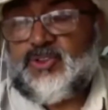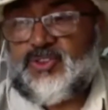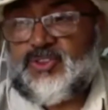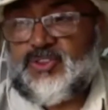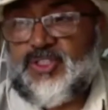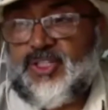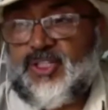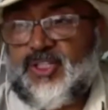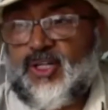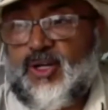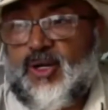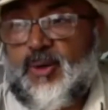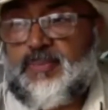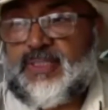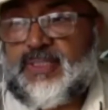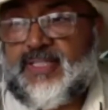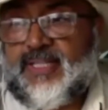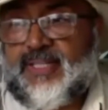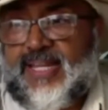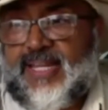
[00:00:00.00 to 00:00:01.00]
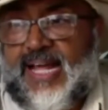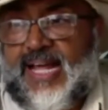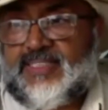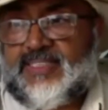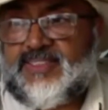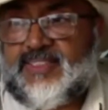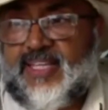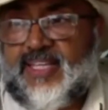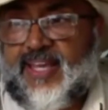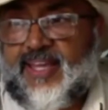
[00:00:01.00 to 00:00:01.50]
the
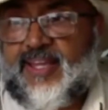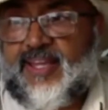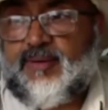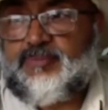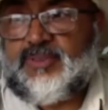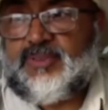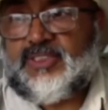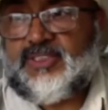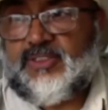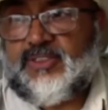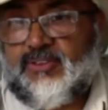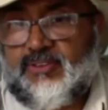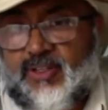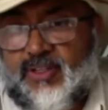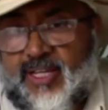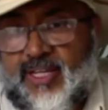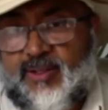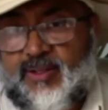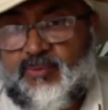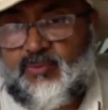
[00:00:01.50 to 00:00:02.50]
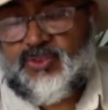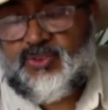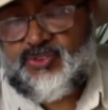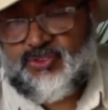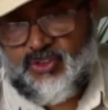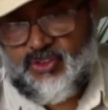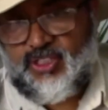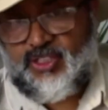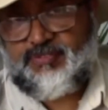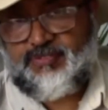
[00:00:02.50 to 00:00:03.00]
landscape, the terrain was
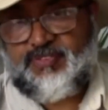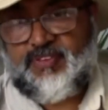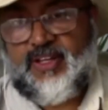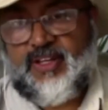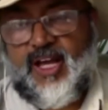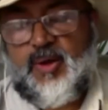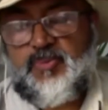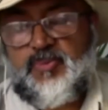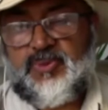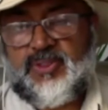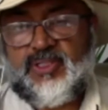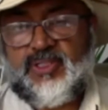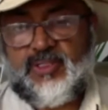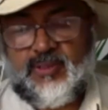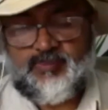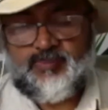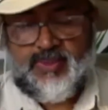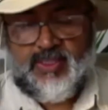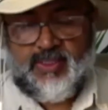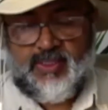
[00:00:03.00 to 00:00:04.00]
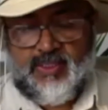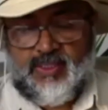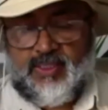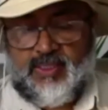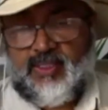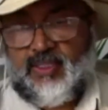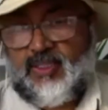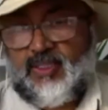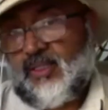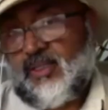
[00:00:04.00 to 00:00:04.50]
really phenomenal.
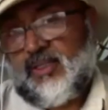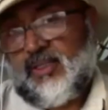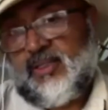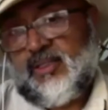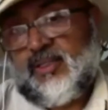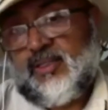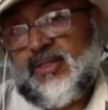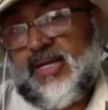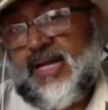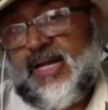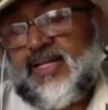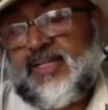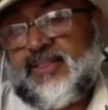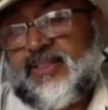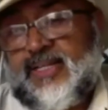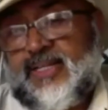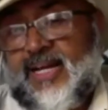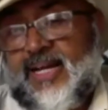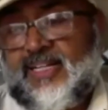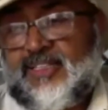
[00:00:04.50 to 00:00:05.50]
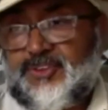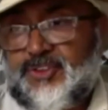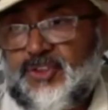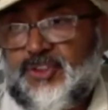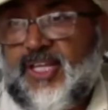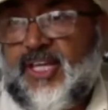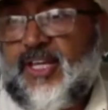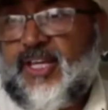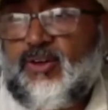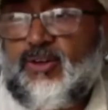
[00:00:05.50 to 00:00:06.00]
And
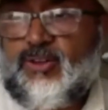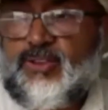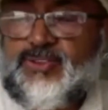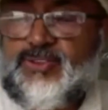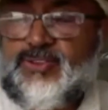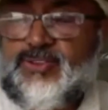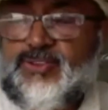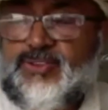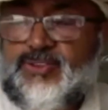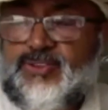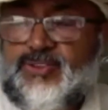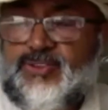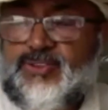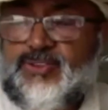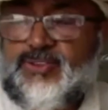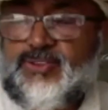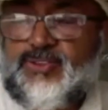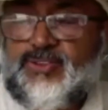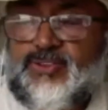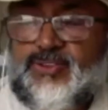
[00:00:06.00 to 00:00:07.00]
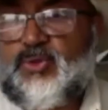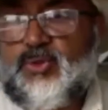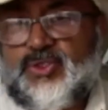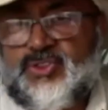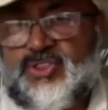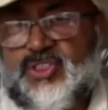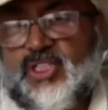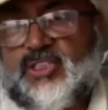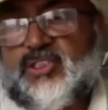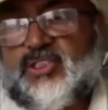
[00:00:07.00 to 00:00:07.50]
today also, up to
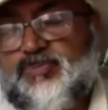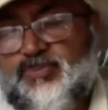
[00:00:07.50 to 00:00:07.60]
a certain